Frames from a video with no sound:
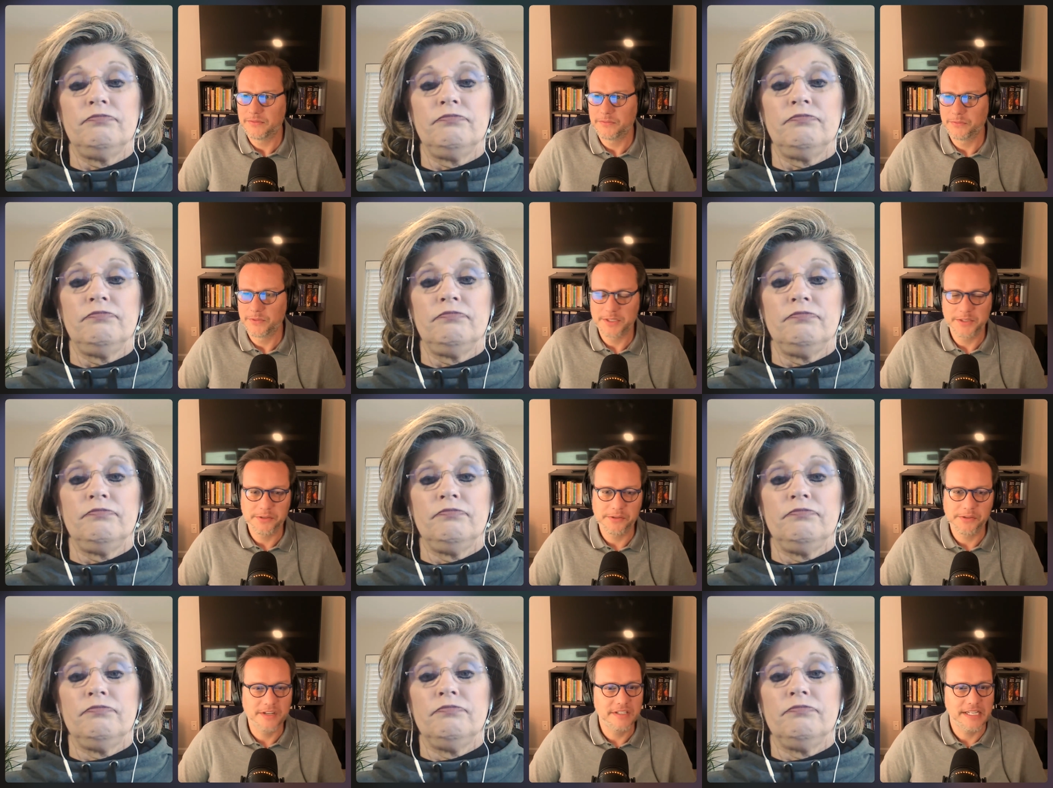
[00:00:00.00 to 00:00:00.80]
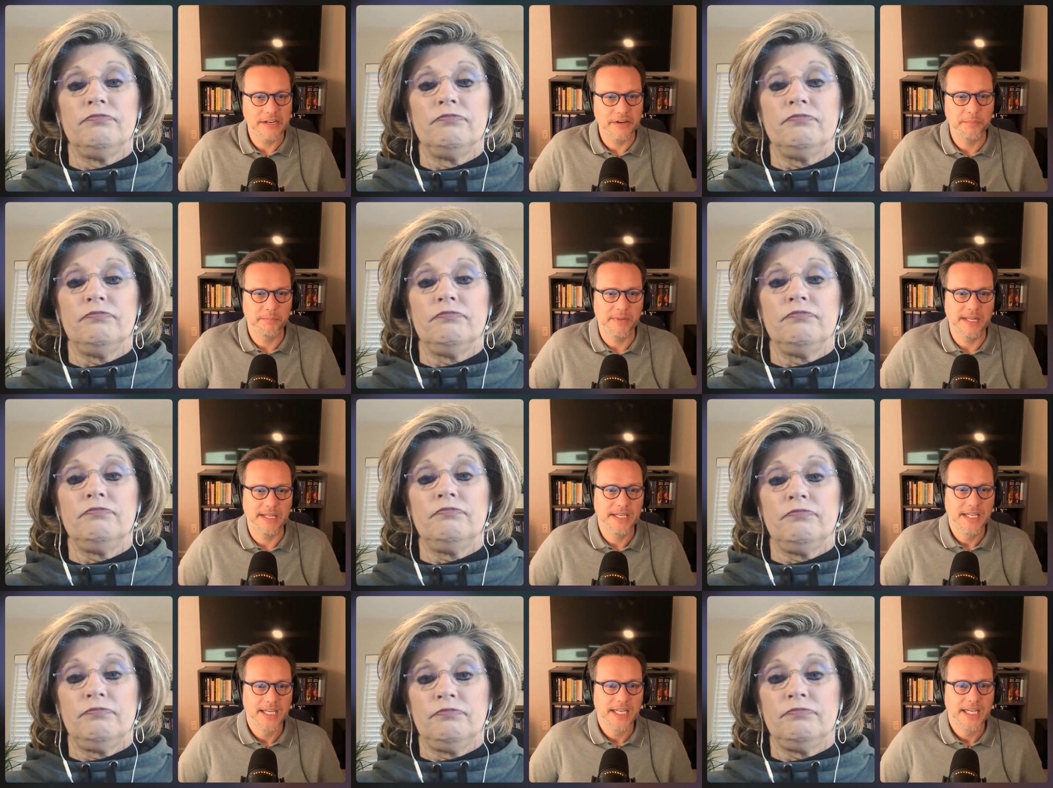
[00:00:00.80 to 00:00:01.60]
Speaker 1: run too long here, but
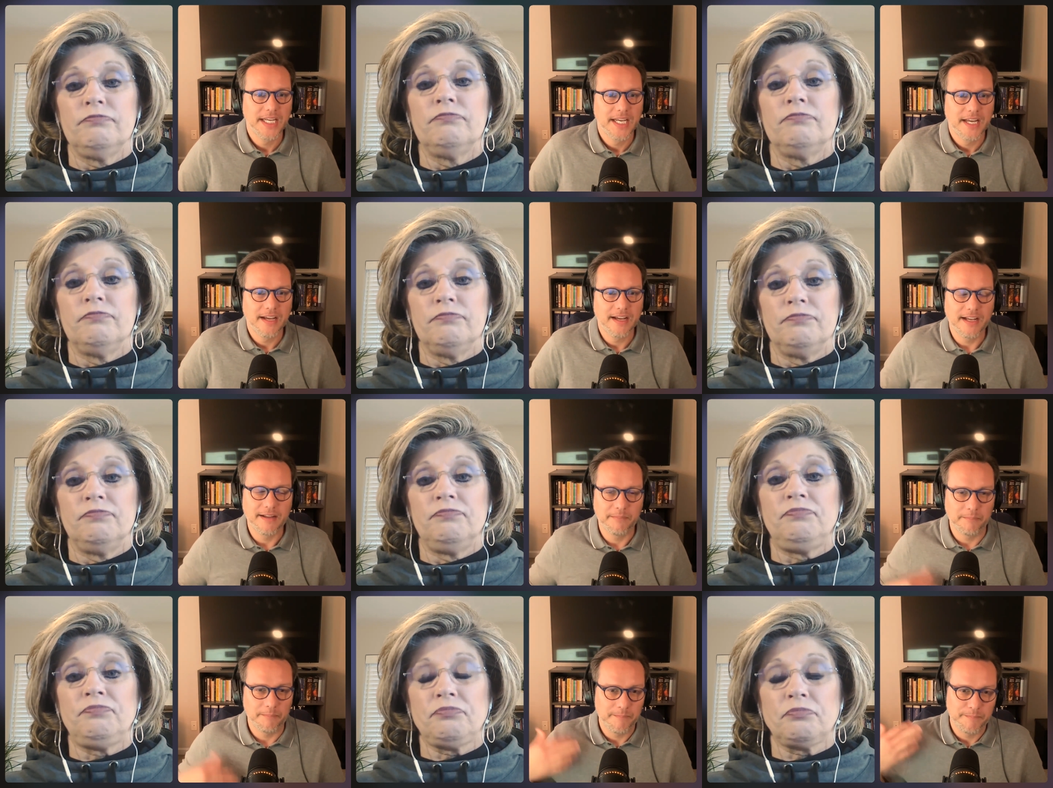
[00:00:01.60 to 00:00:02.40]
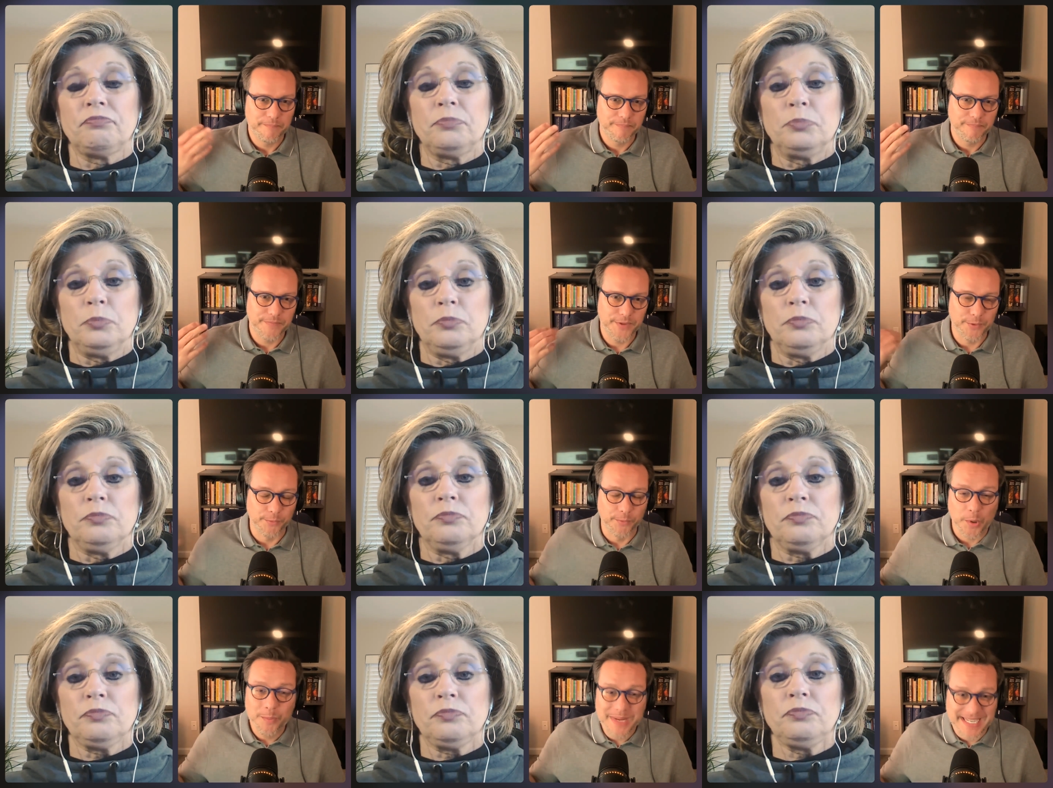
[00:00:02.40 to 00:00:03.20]
um, the
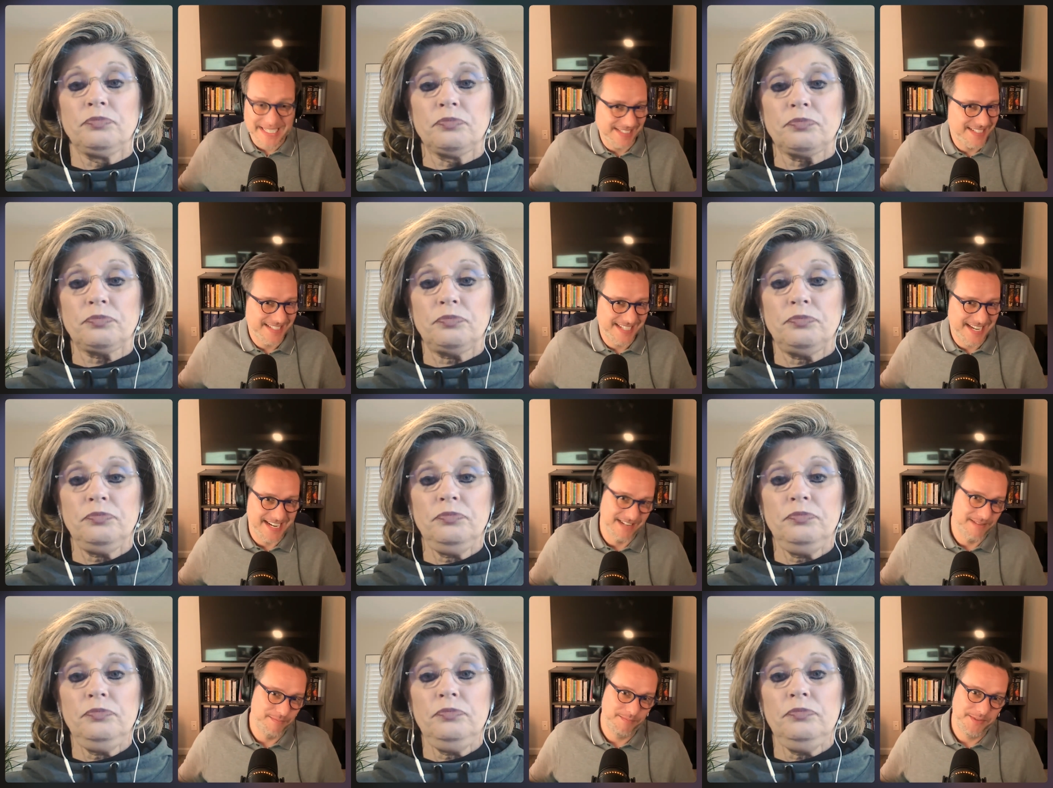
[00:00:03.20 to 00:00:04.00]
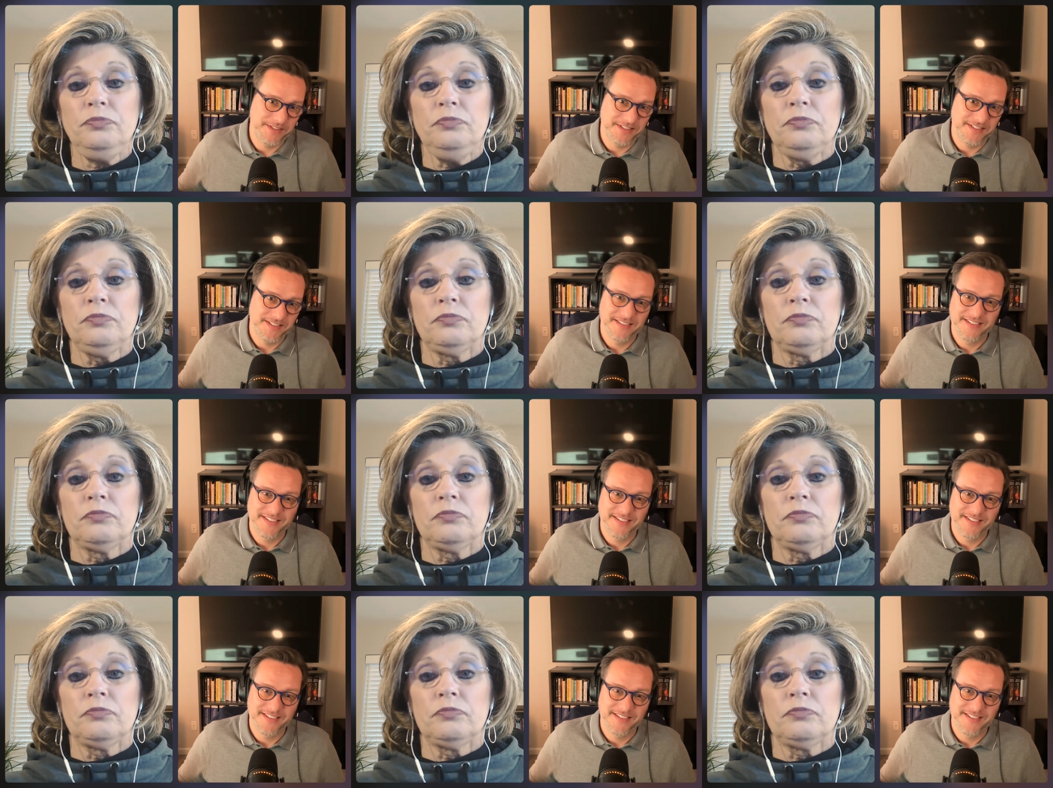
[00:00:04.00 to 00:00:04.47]
romance scams